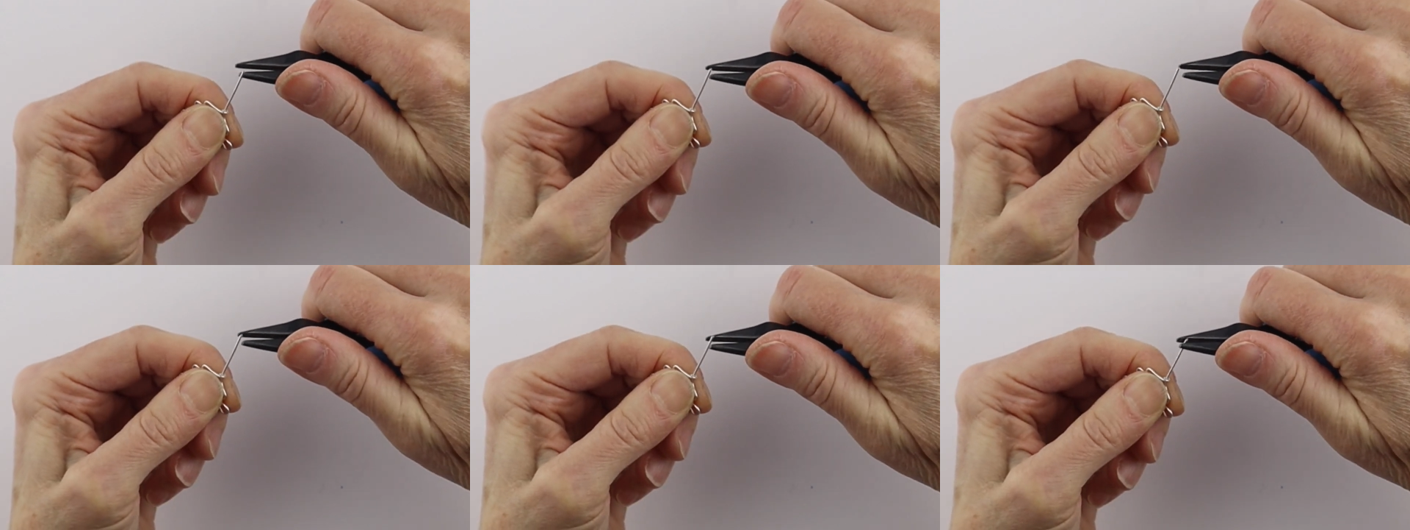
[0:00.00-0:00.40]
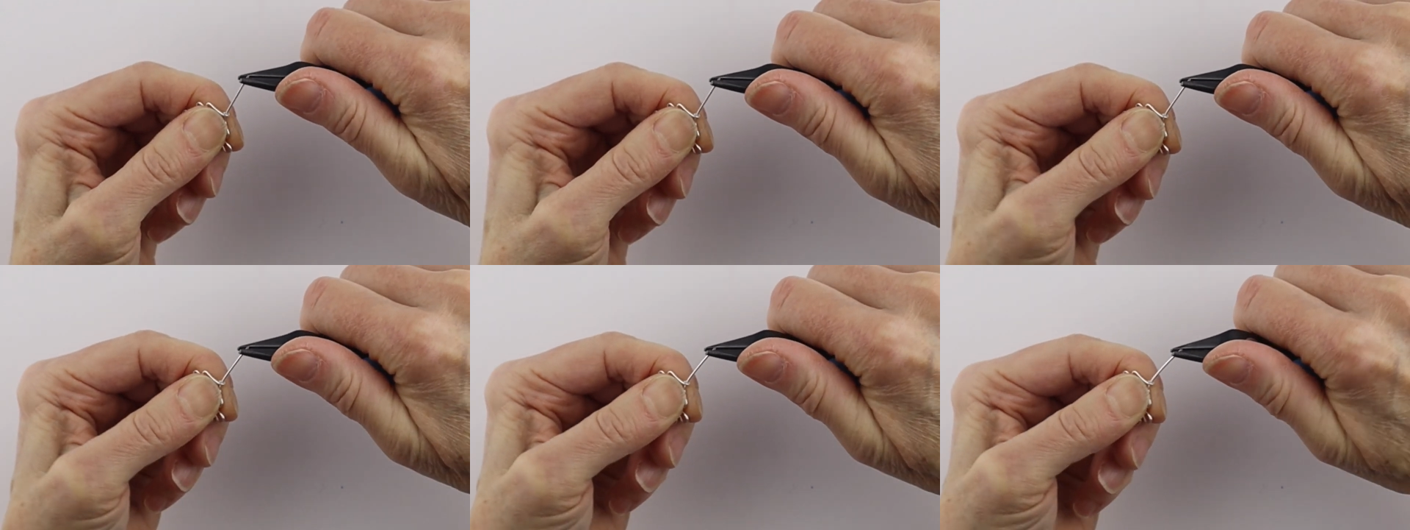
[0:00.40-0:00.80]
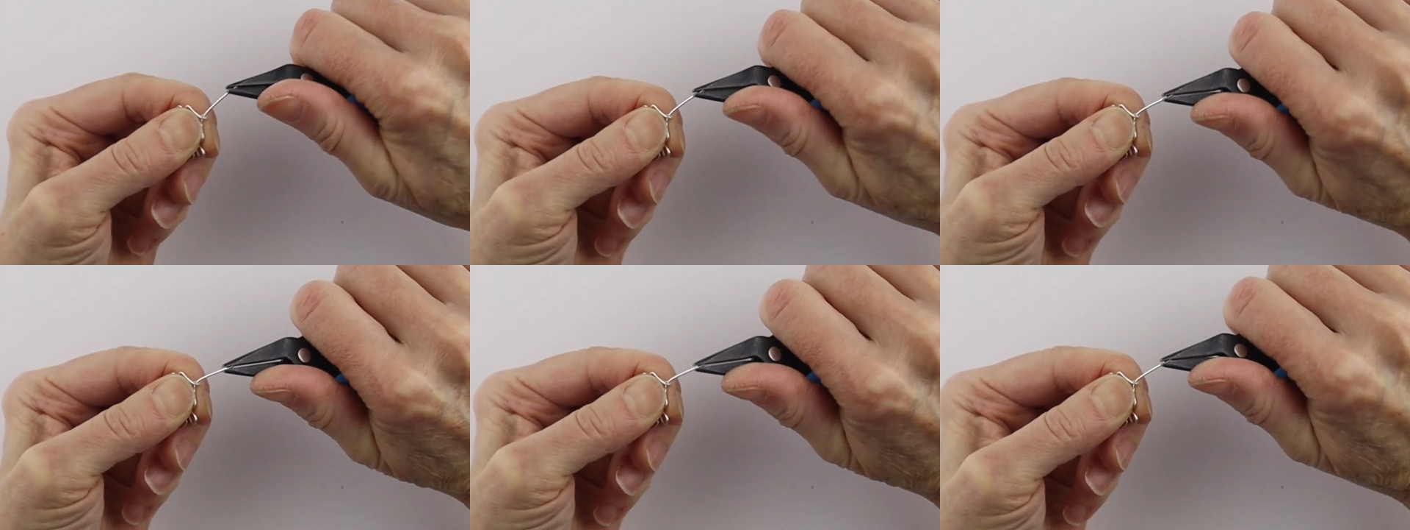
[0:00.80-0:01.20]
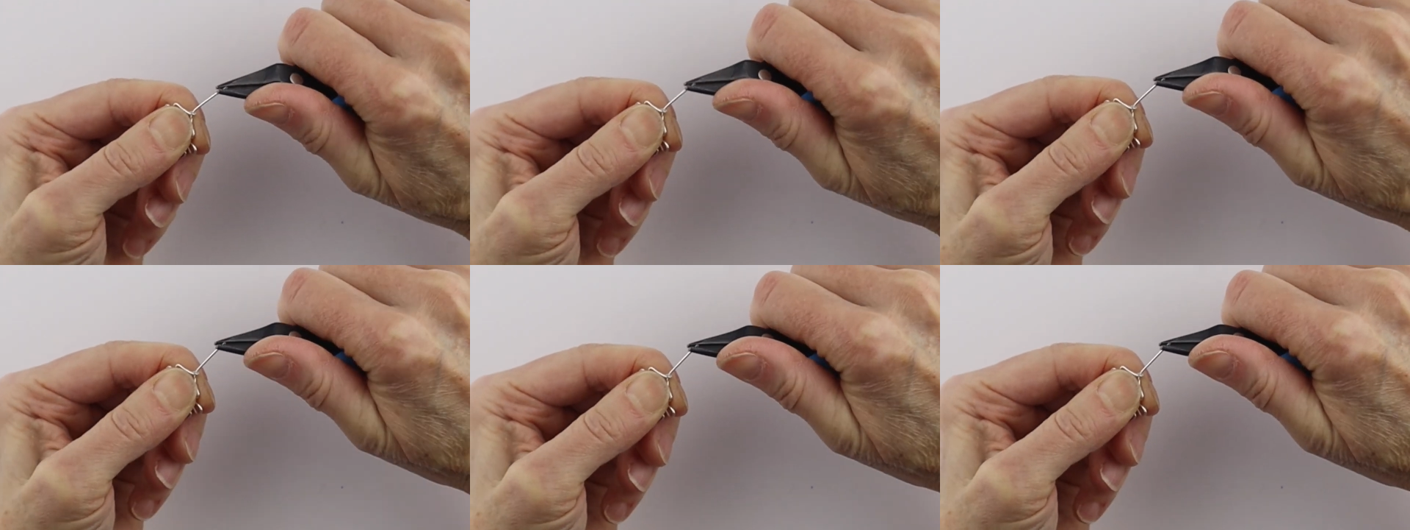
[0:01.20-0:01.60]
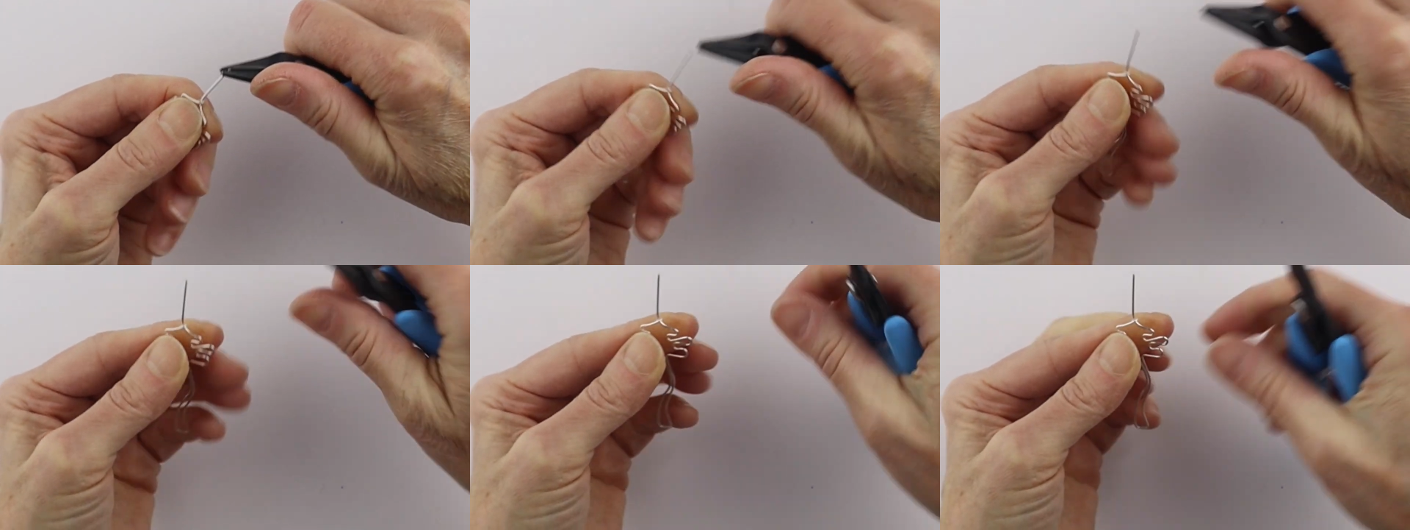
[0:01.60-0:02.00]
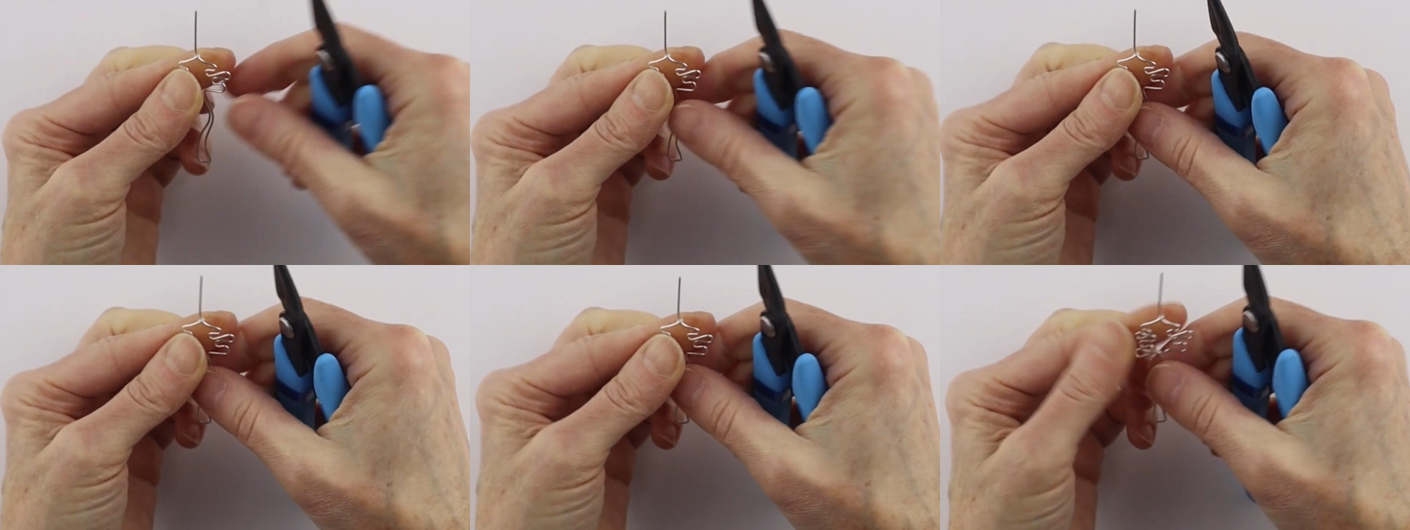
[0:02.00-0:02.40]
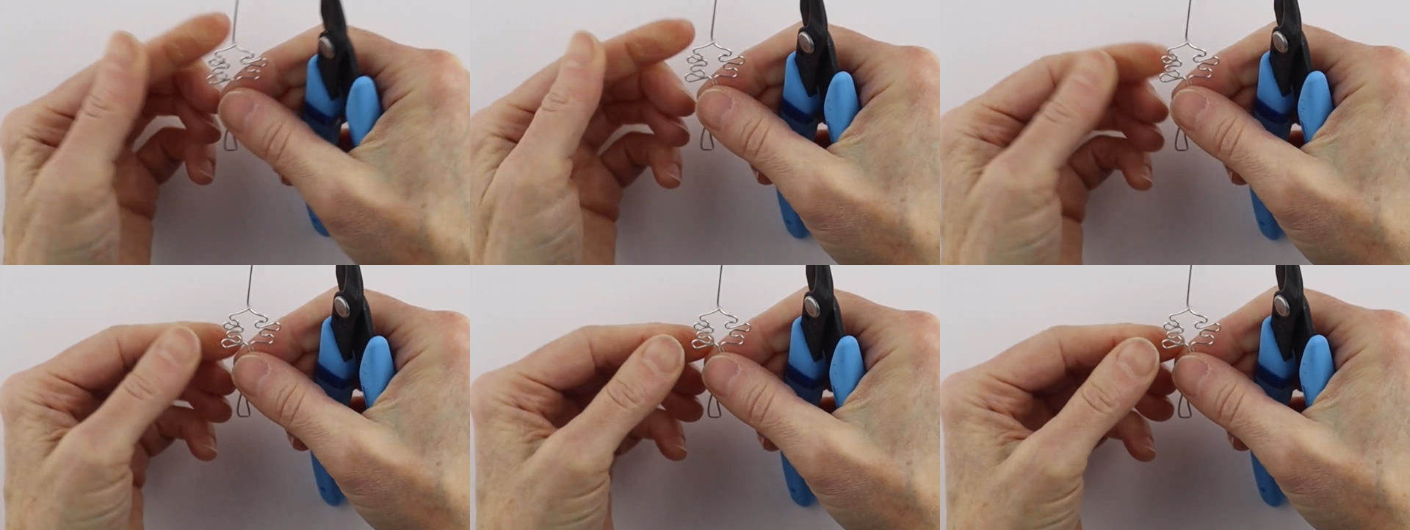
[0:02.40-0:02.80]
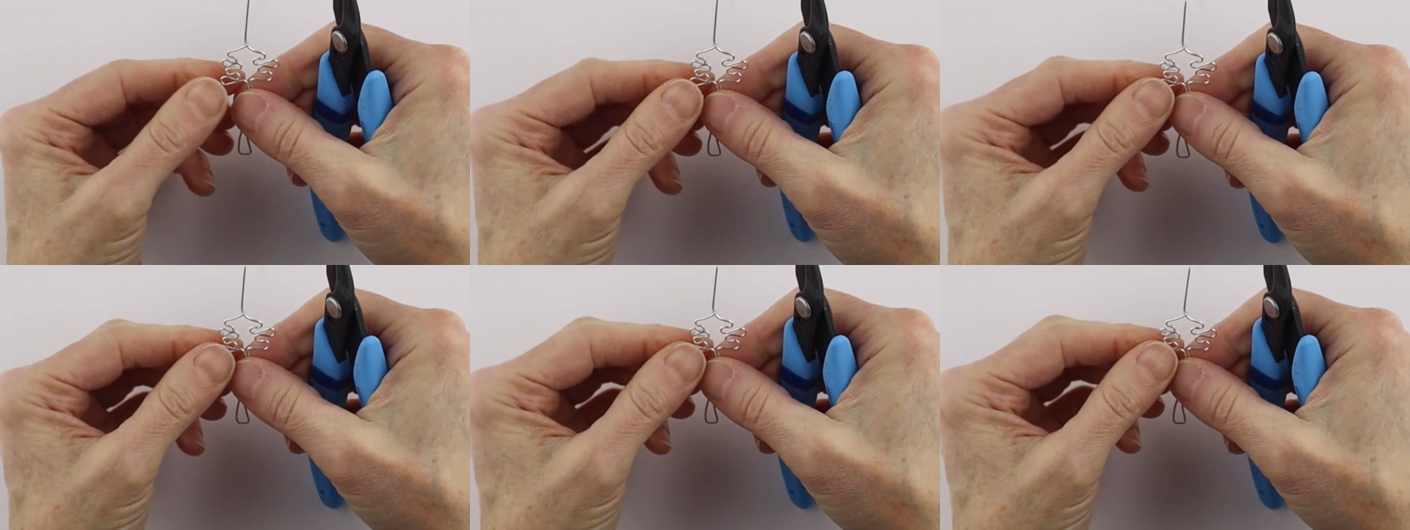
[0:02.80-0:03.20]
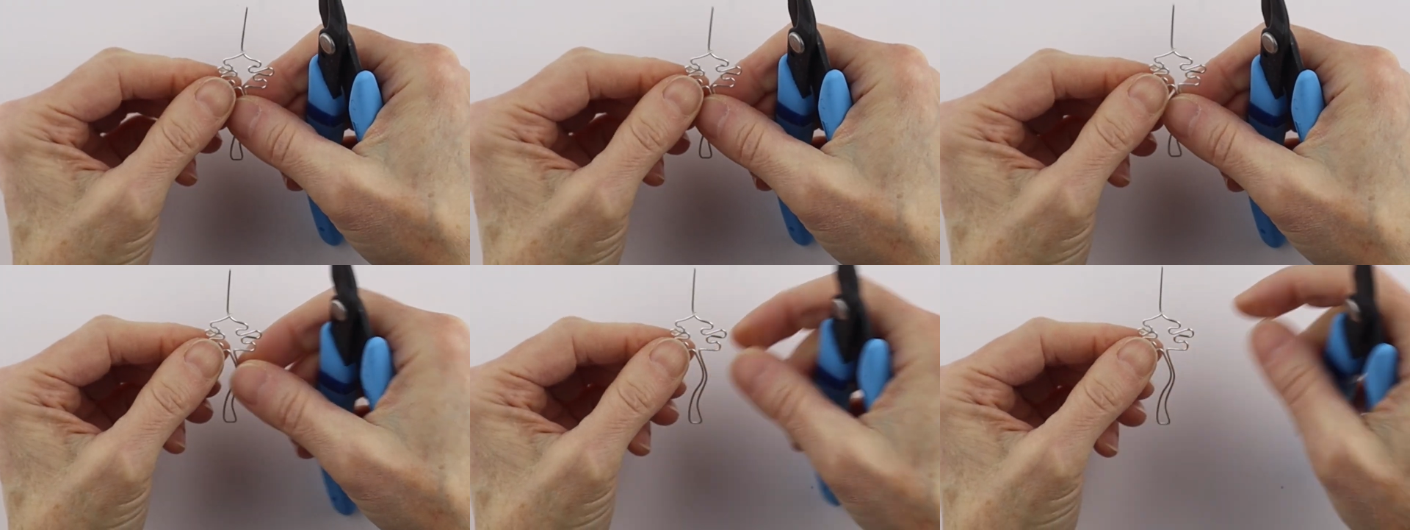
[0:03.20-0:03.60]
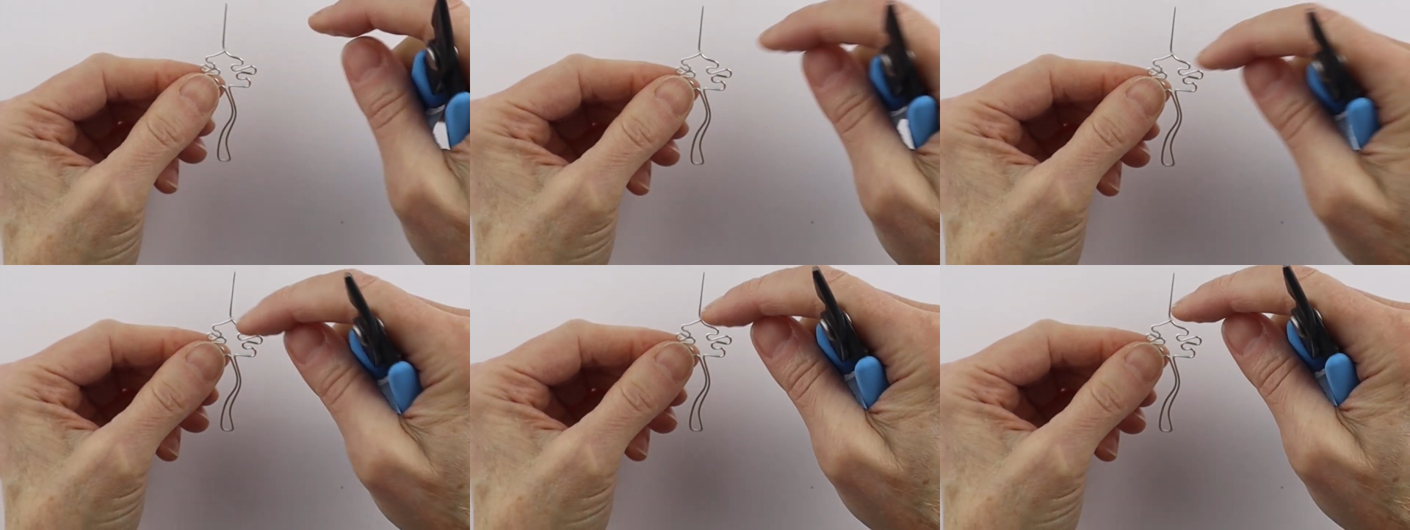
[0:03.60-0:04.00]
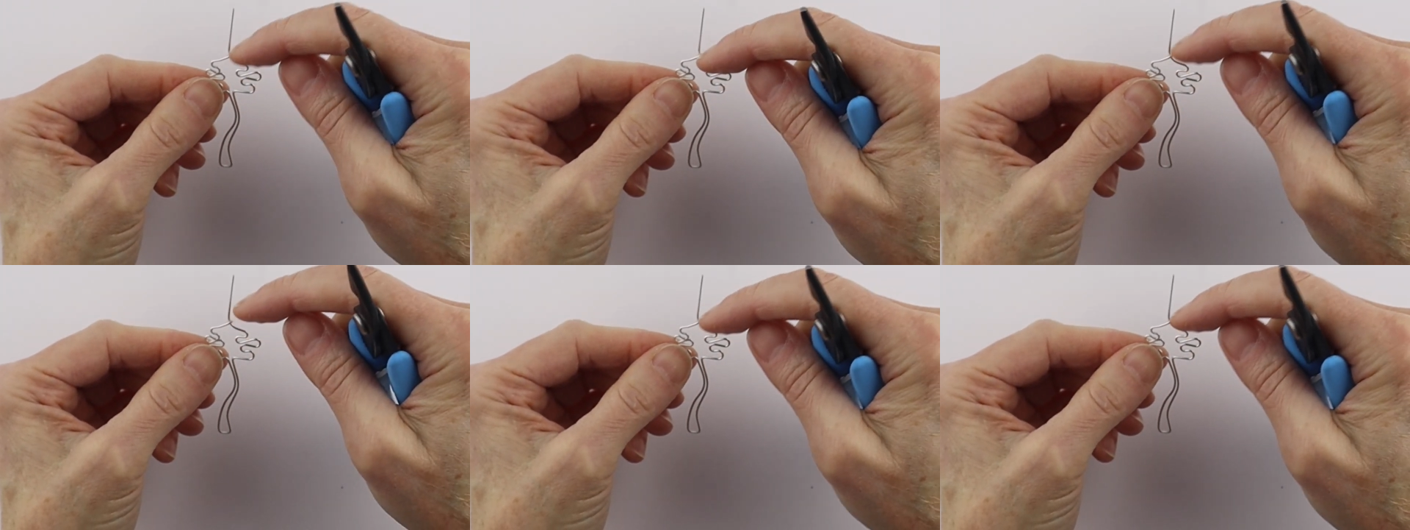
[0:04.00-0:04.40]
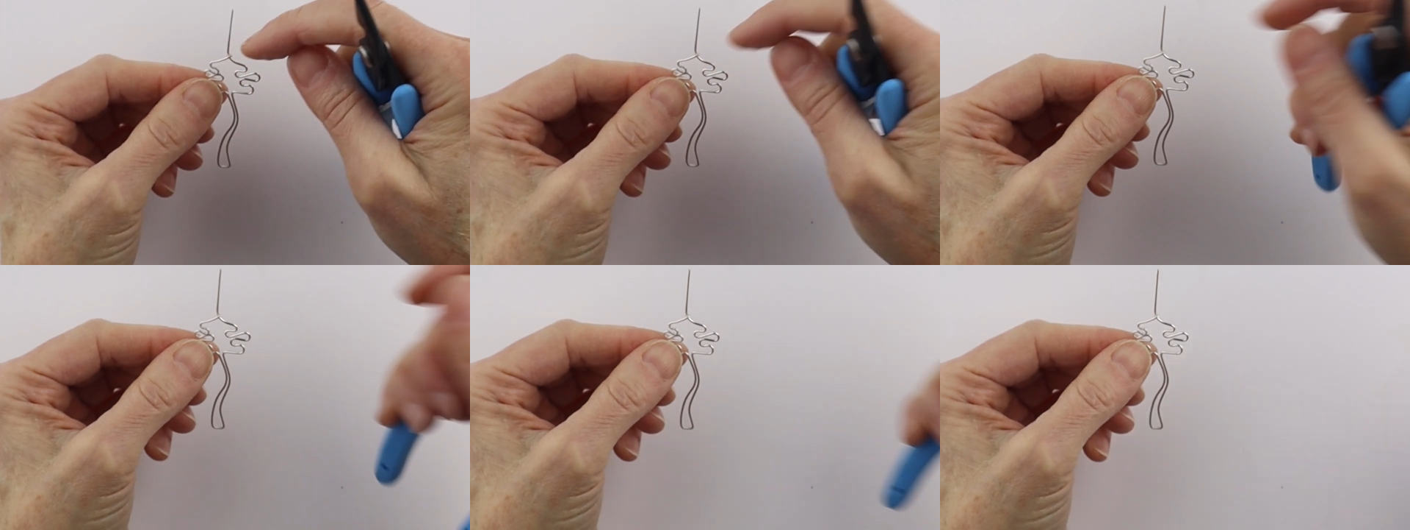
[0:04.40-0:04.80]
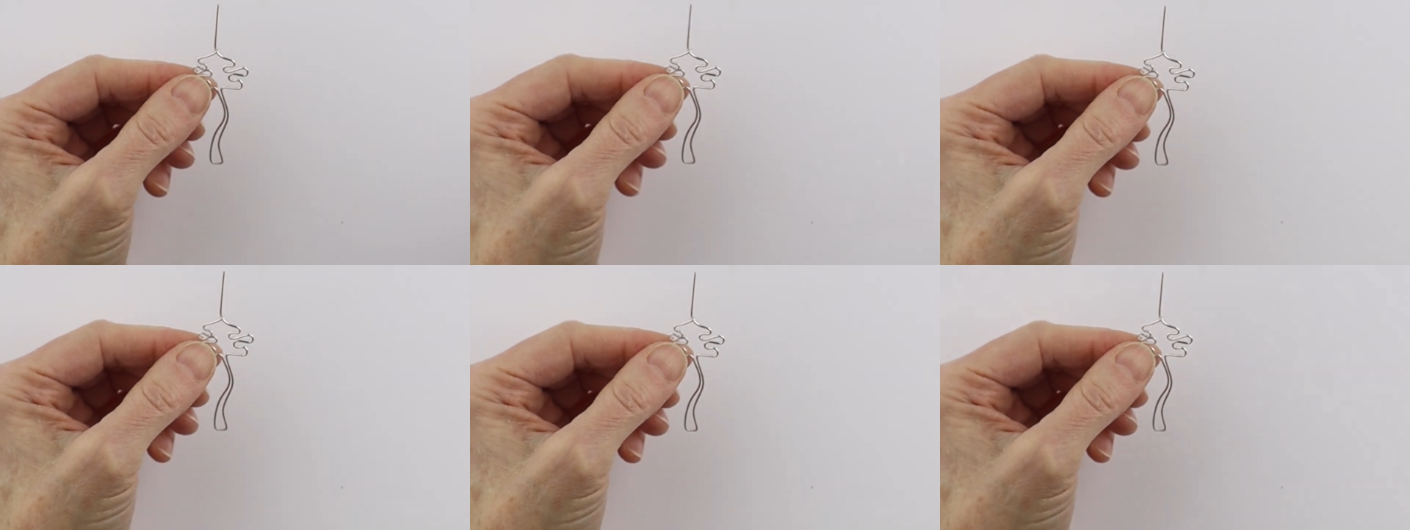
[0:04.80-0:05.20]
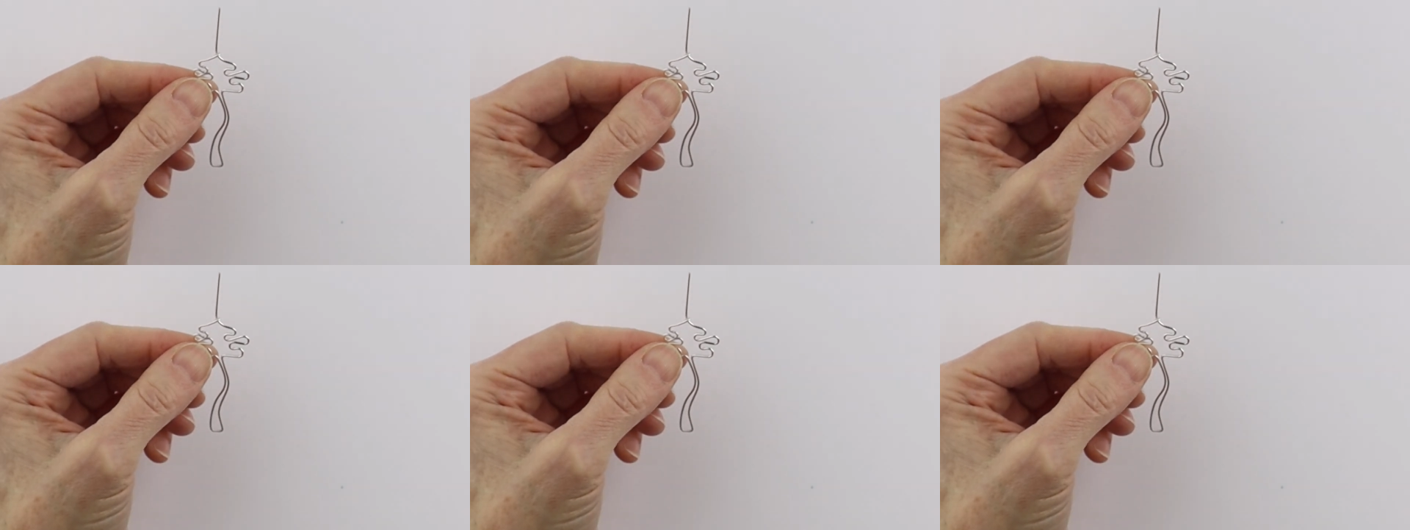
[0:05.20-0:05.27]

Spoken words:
No face is visible, so there are no lips to read.